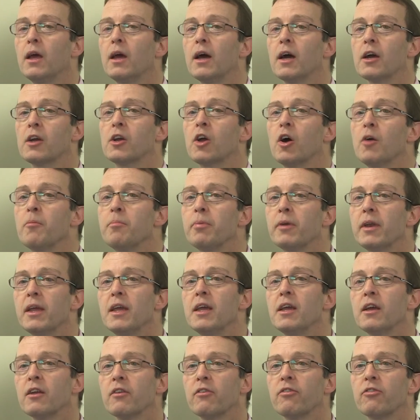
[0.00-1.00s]
A company
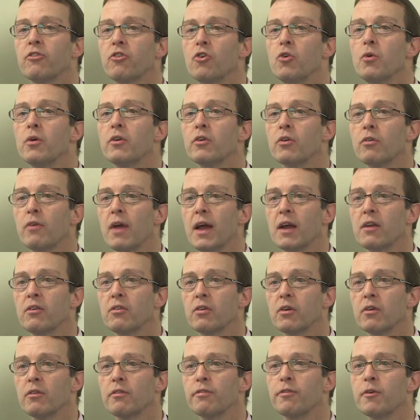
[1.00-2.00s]
can sue a
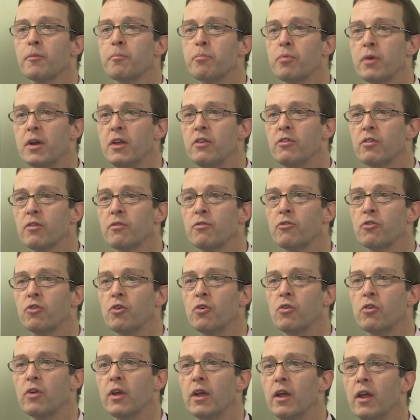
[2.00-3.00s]
director for breach of
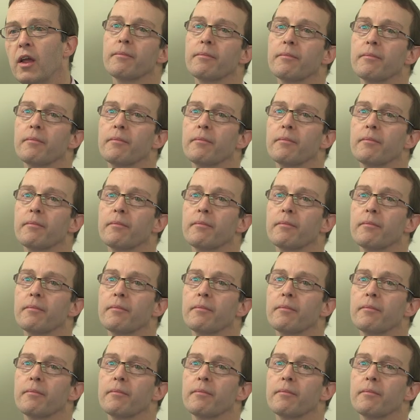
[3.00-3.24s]
duty.